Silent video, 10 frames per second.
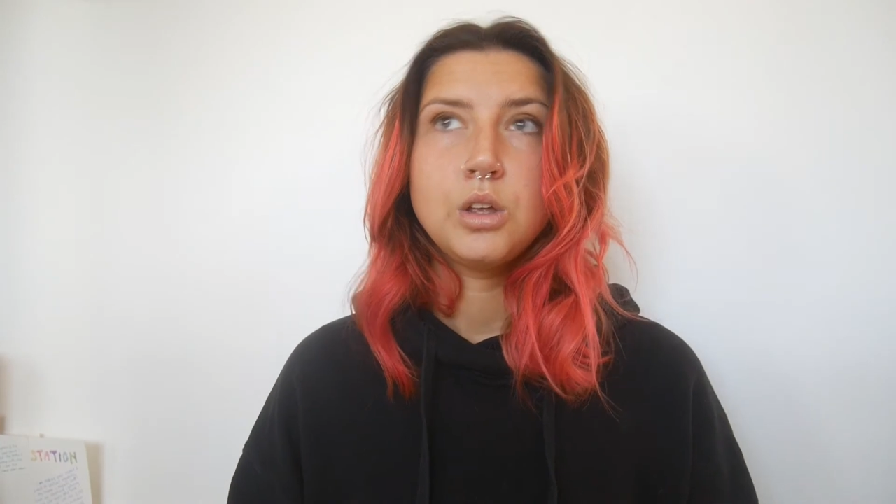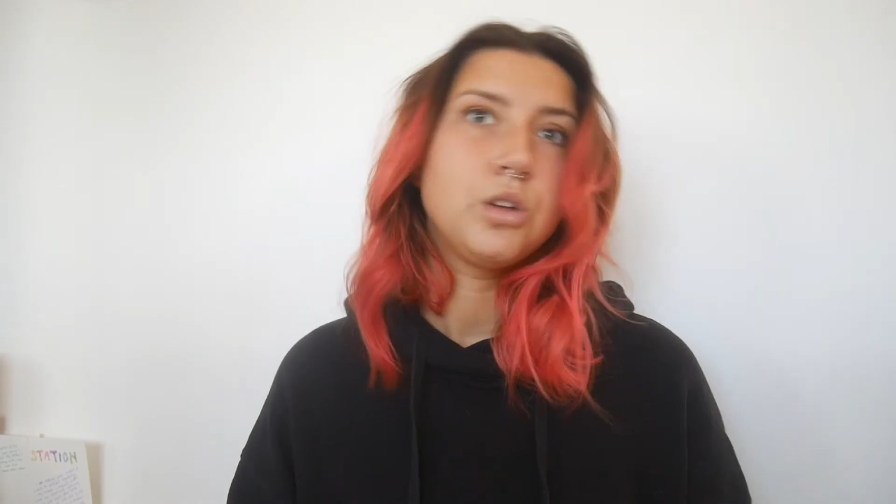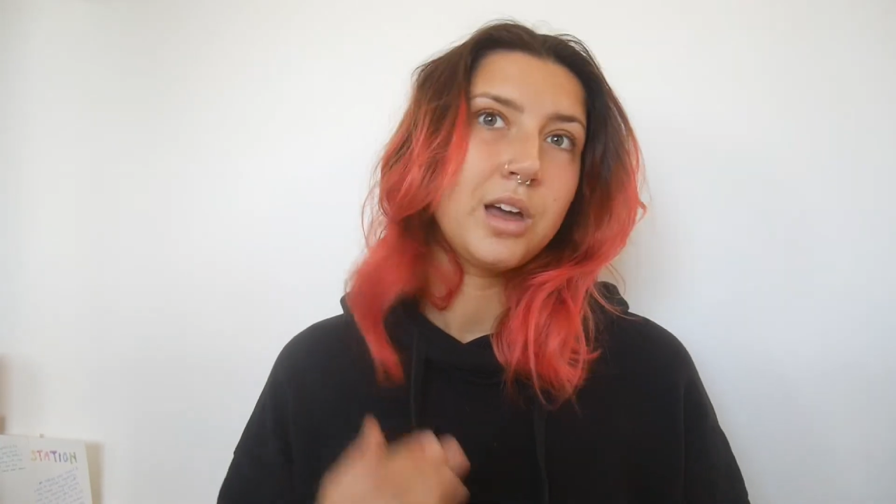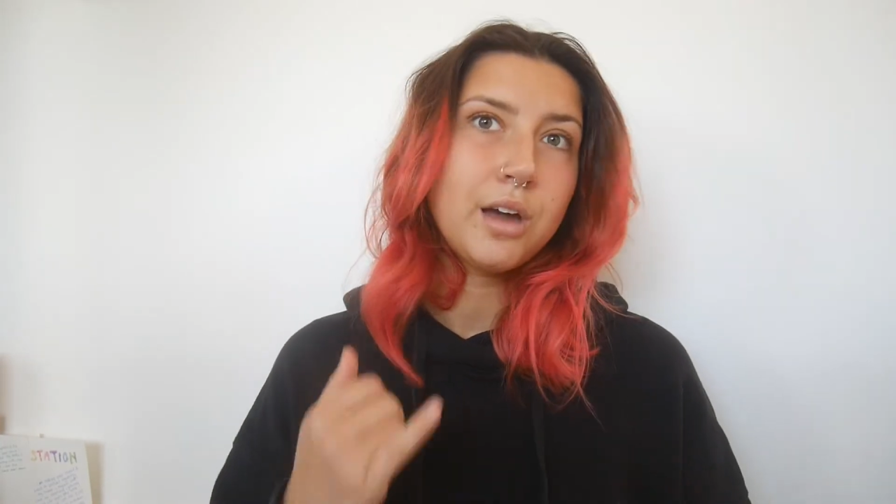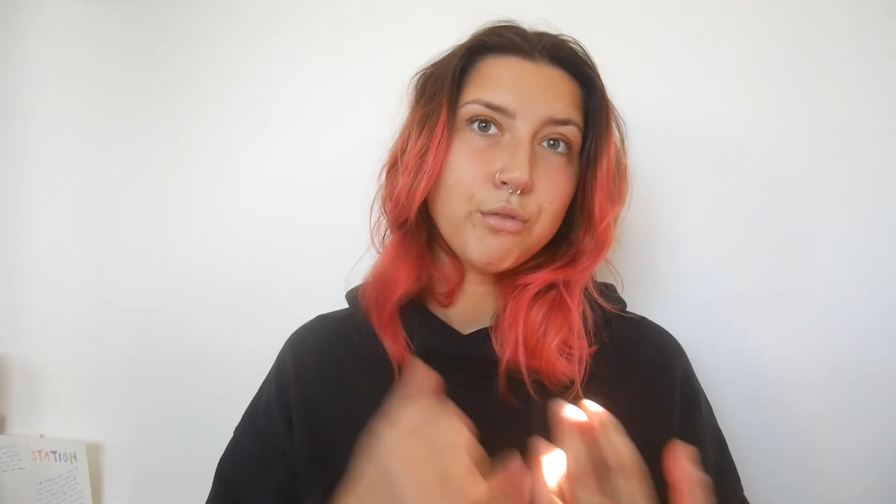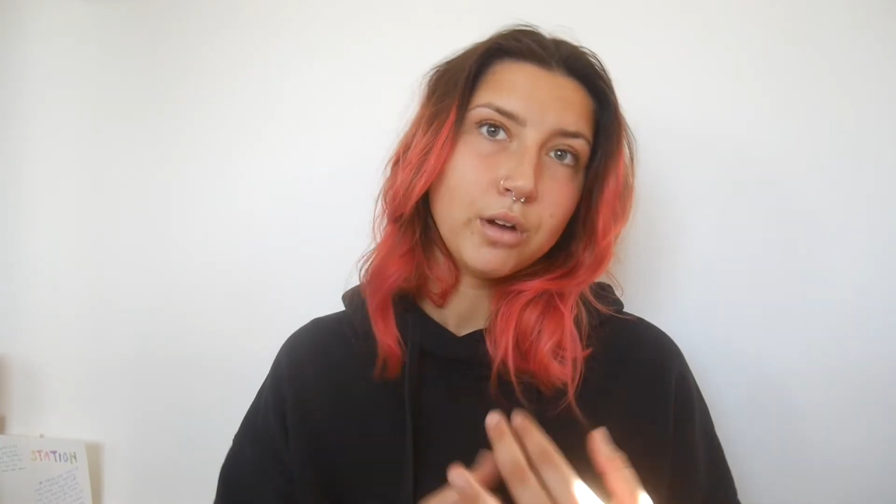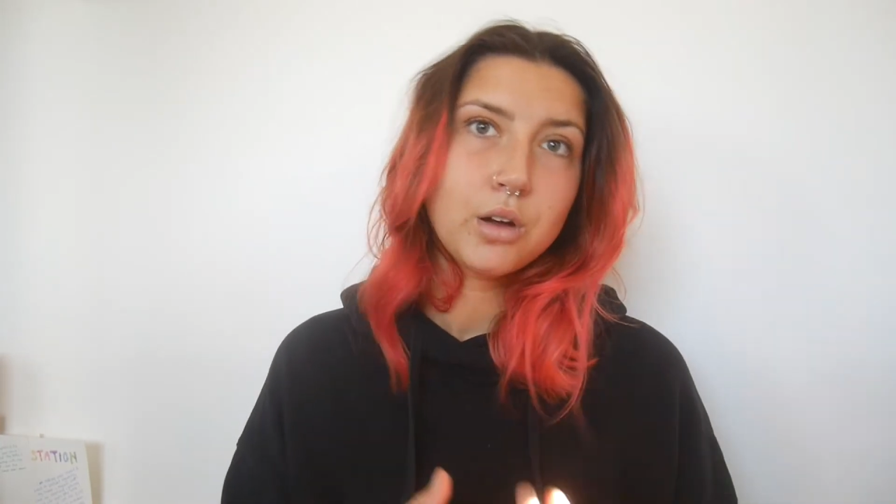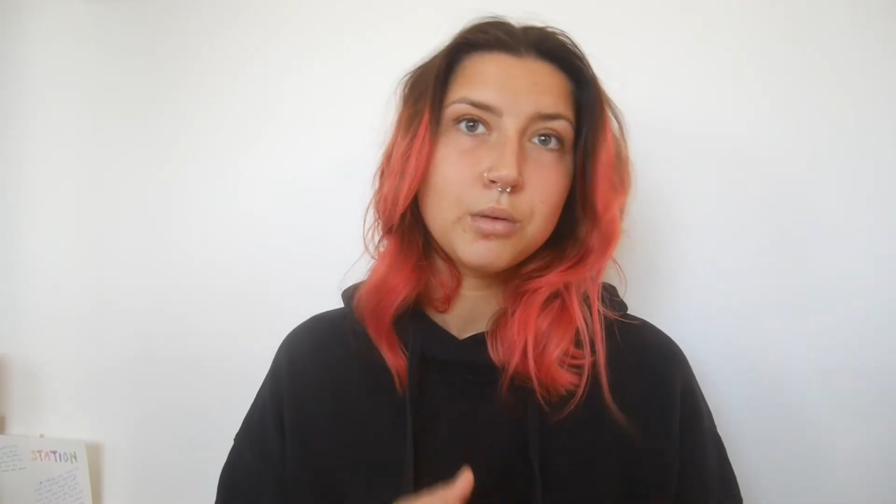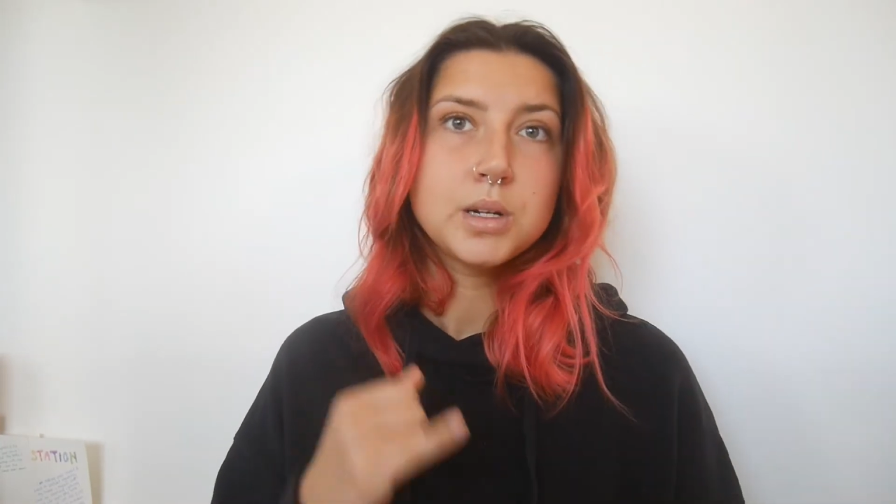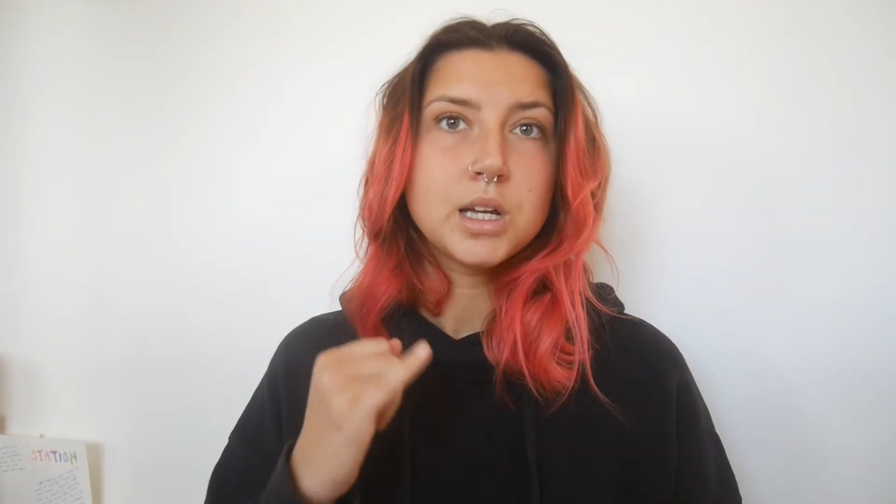you get free
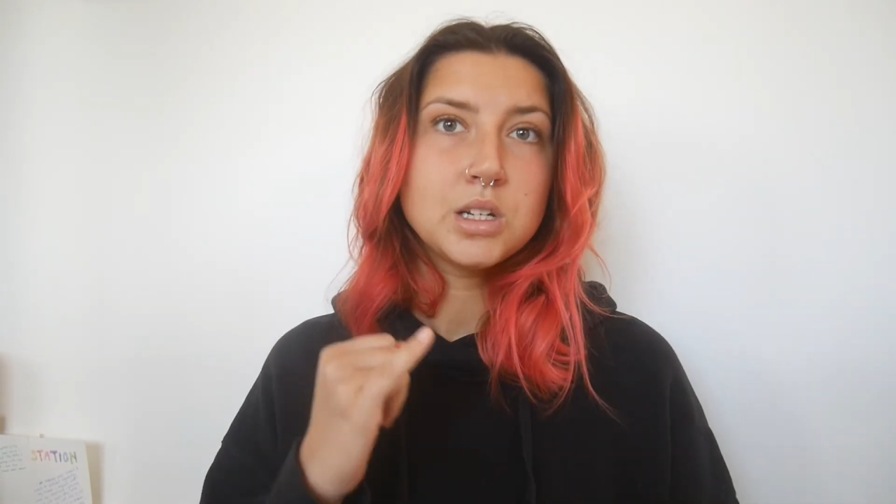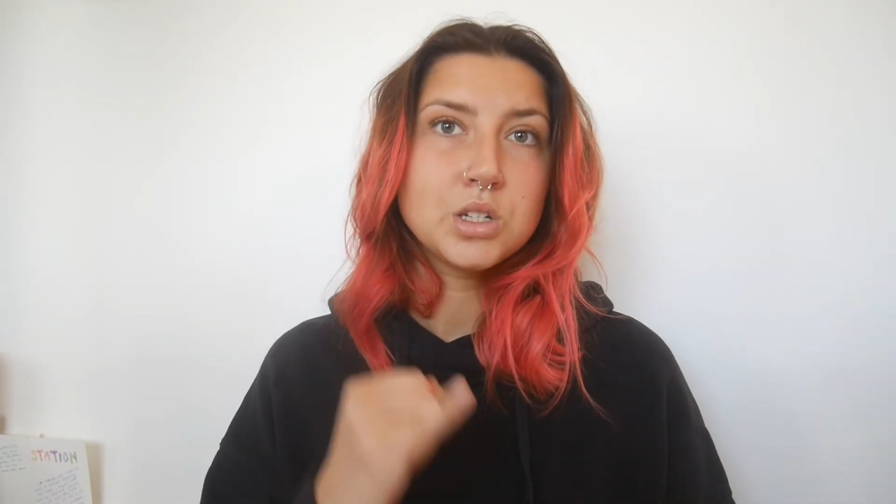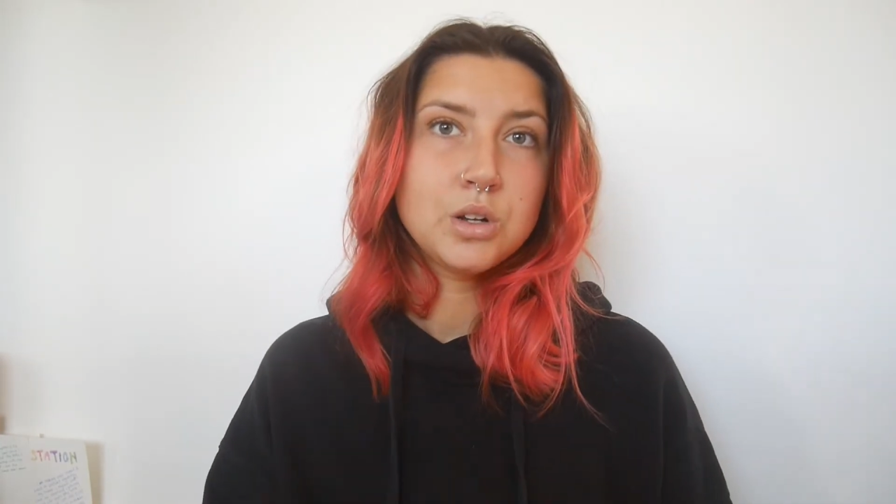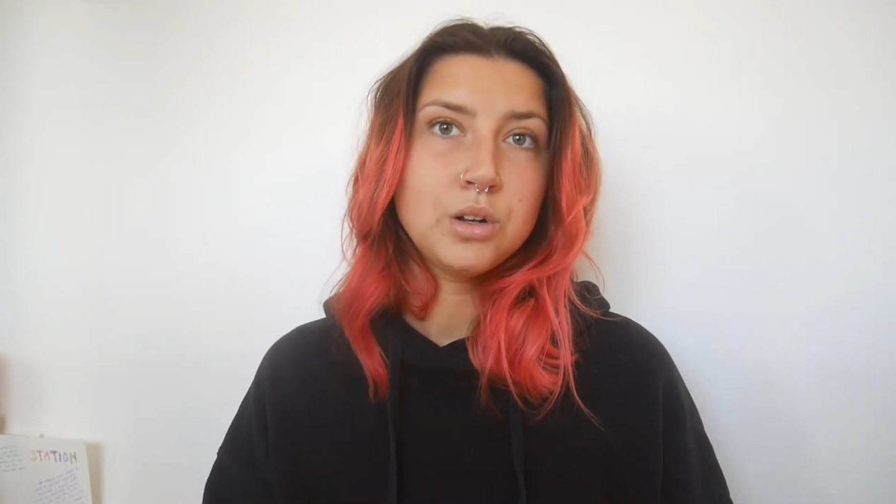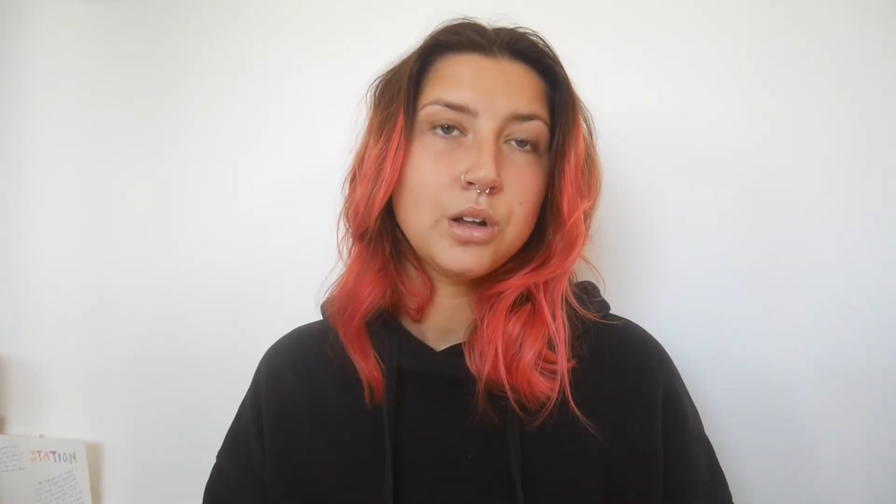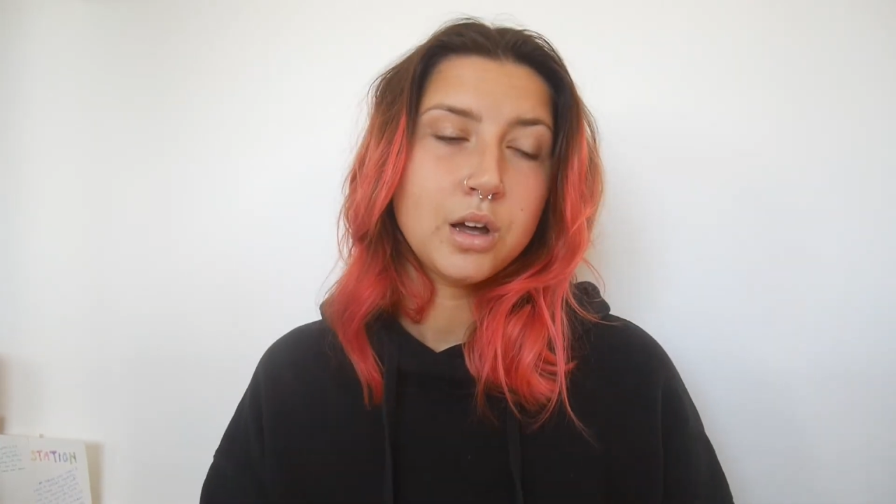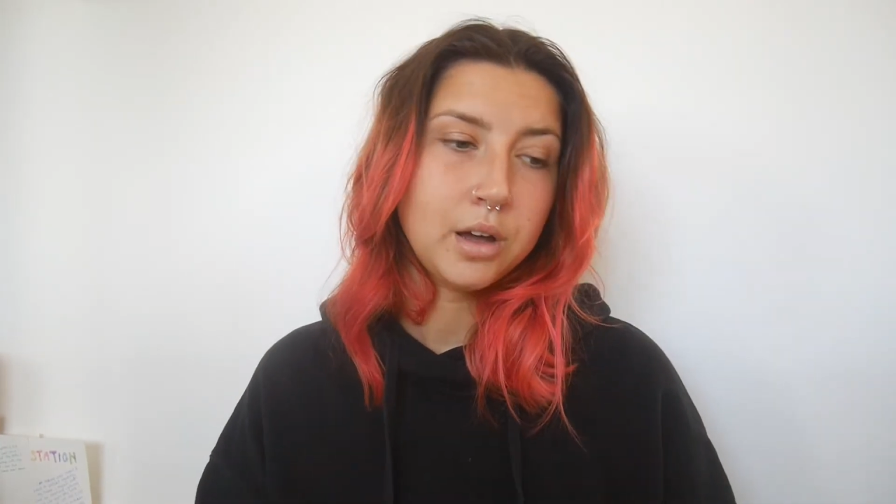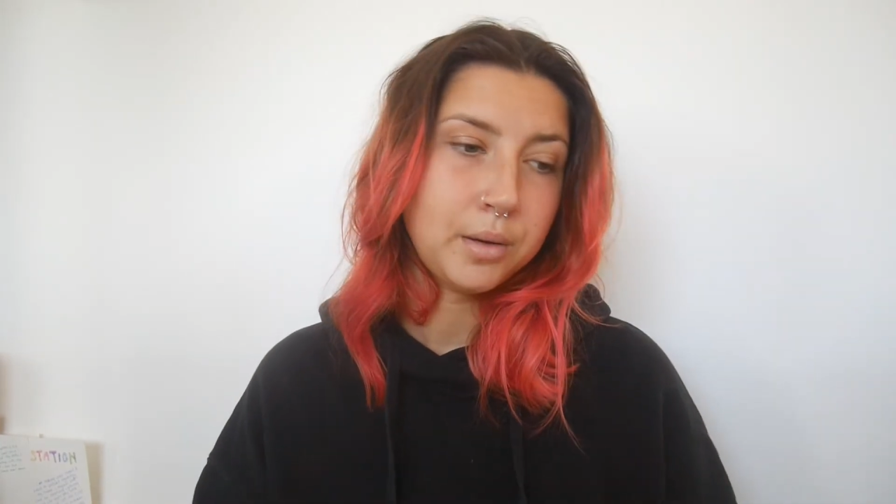accommodation,